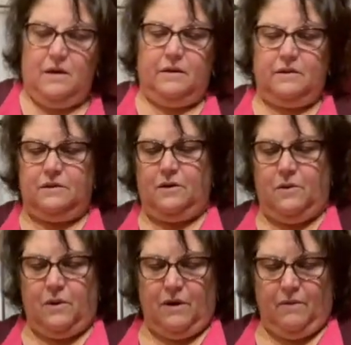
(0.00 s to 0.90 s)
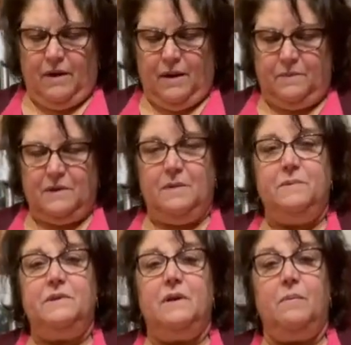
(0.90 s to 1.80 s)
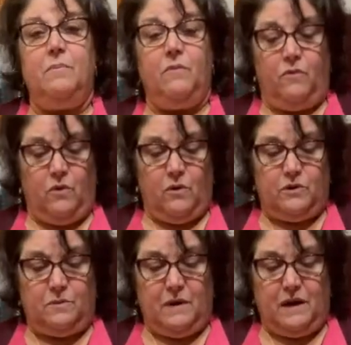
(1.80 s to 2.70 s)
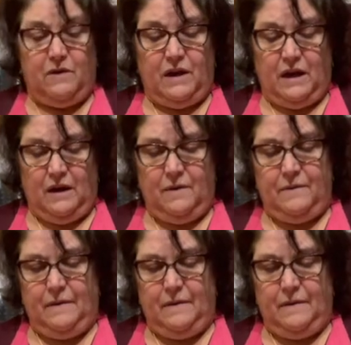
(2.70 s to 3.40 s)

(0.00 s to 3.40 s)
So I wrapped up some rosemary.